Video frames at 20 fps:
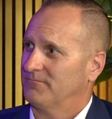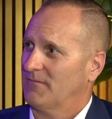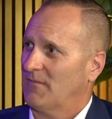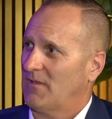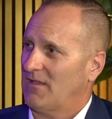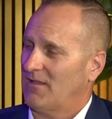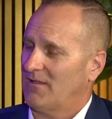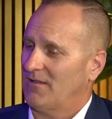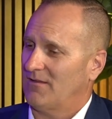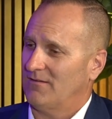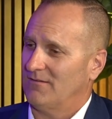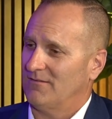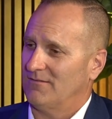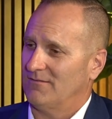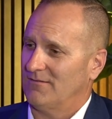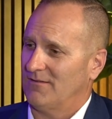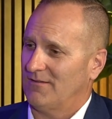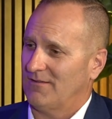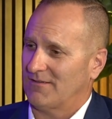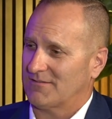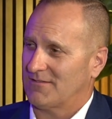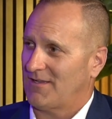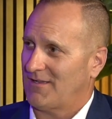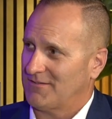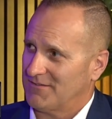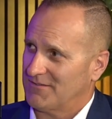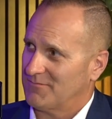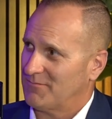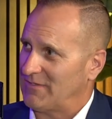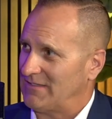And that's not
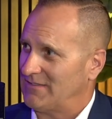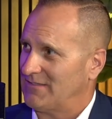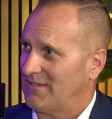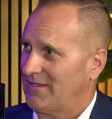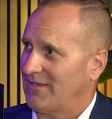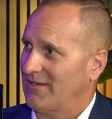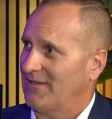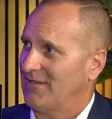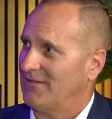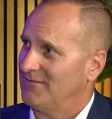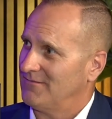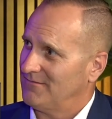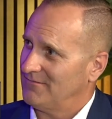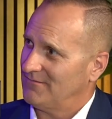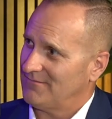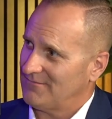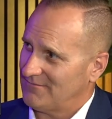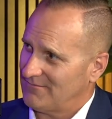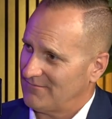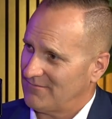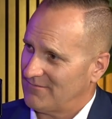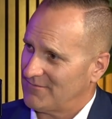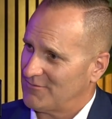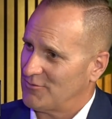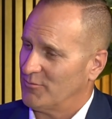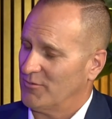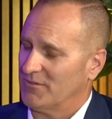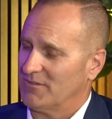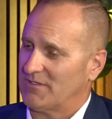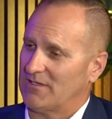just me saying it.
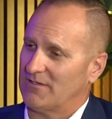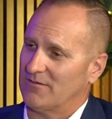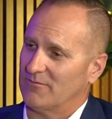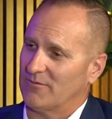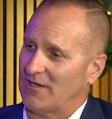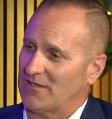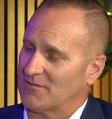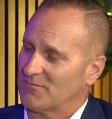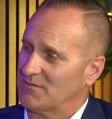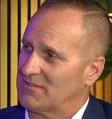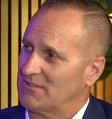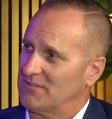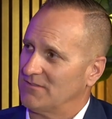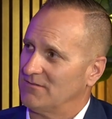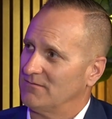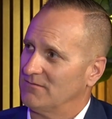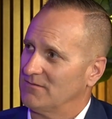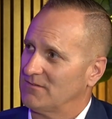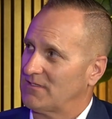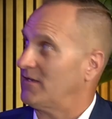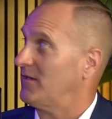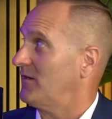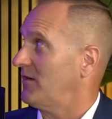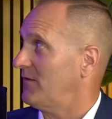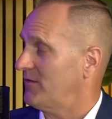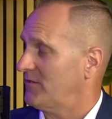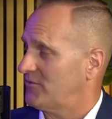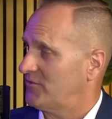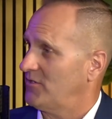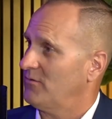Superintendent Rasmussen said it on
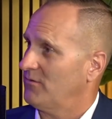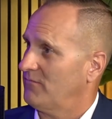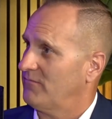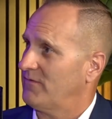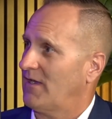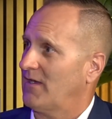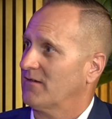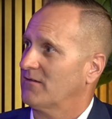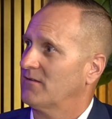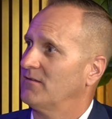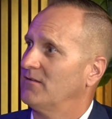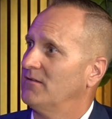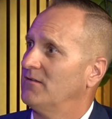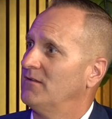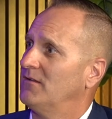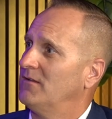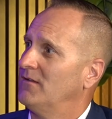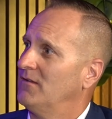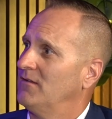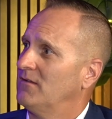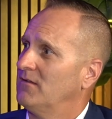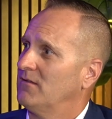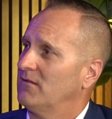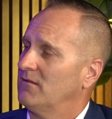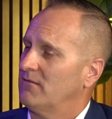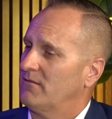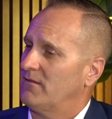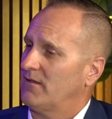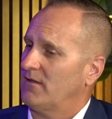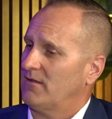this show, in fact,
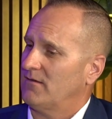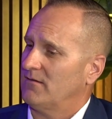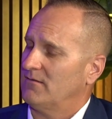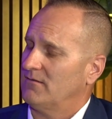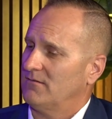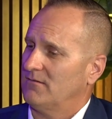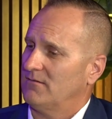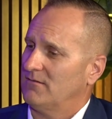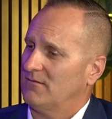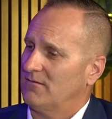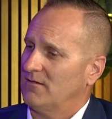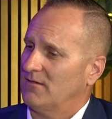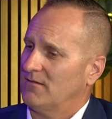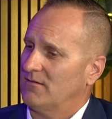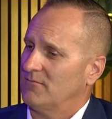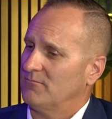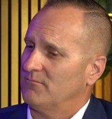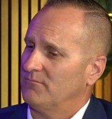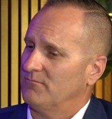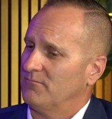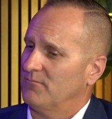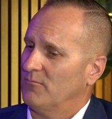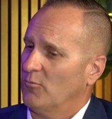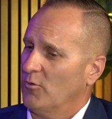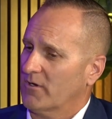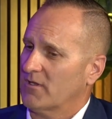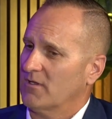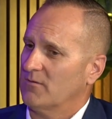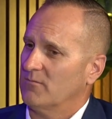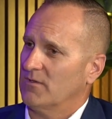that
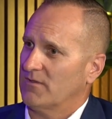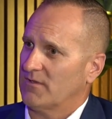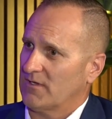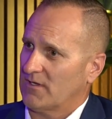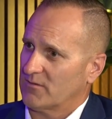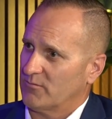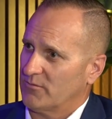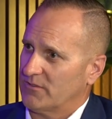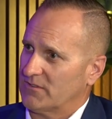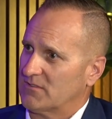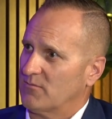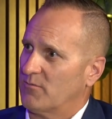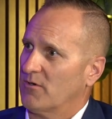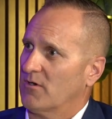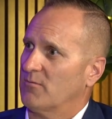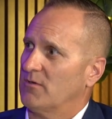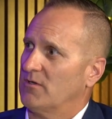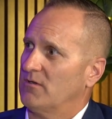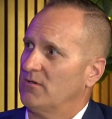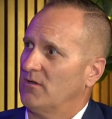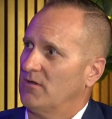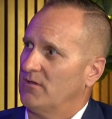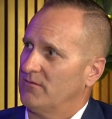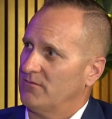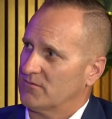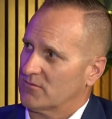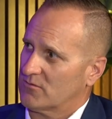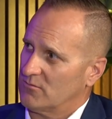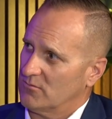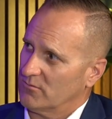working with the Ogden Police Department on
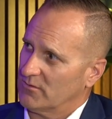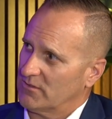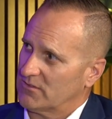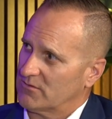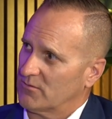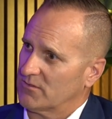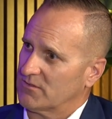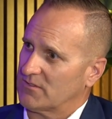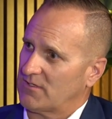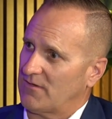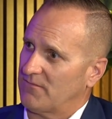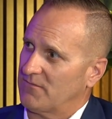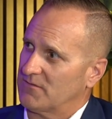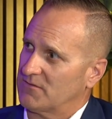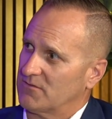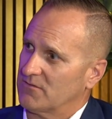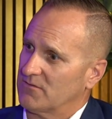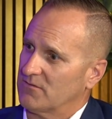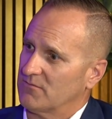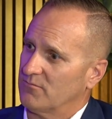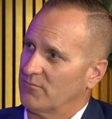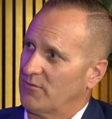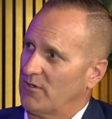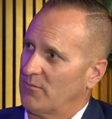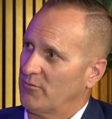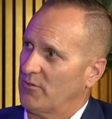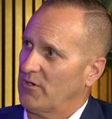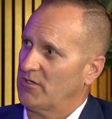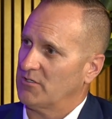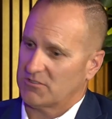school resource officer
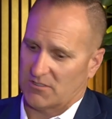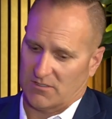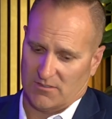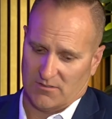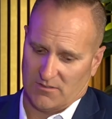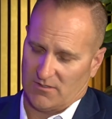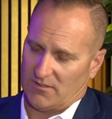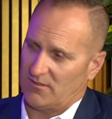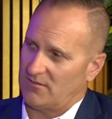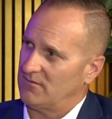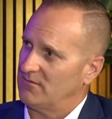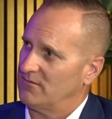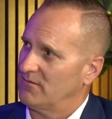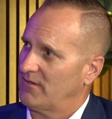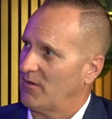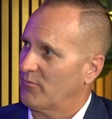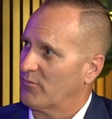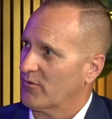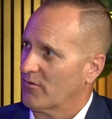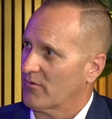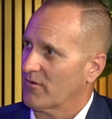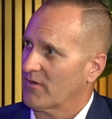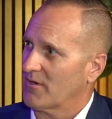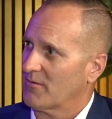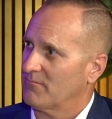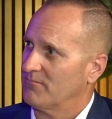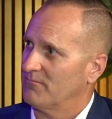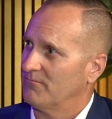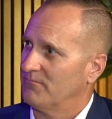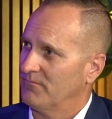preparation and that
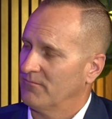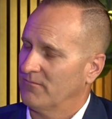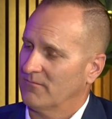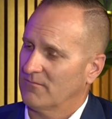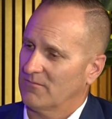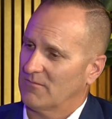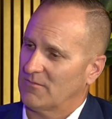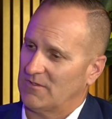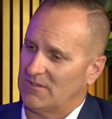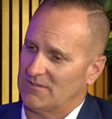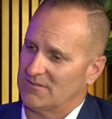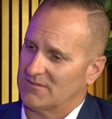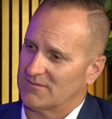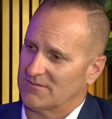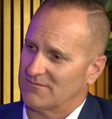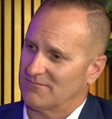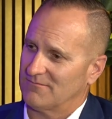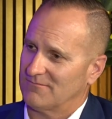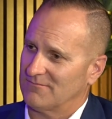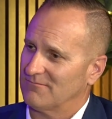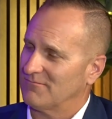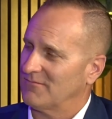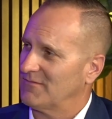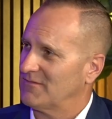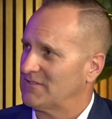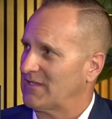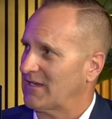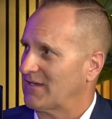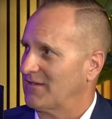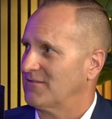program is
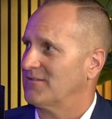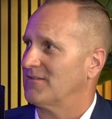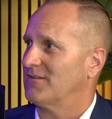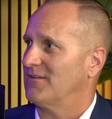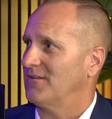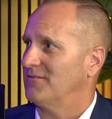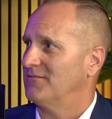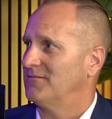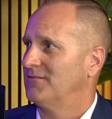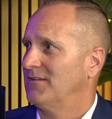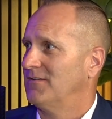second to none.